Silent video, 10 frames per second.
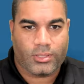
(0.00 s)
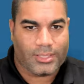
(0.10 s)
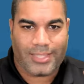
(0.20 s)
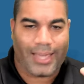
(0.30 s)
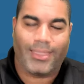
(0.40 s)
is
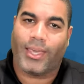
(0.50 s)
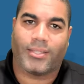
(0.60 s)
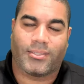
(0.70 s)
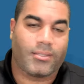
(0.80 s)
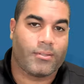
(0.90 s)
like
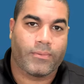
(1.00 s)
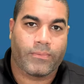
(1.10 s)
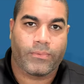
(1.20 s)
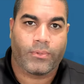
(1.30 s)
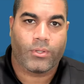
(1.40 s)
this.
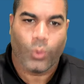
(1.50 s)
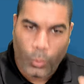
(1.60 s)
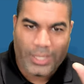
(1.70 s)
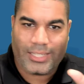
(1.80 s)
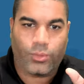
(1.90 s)

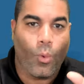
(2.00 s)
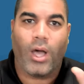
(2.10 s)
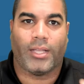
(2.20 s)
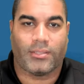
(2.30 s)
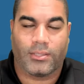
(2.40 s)
We is
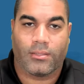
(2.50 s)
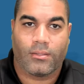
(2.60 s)
ones.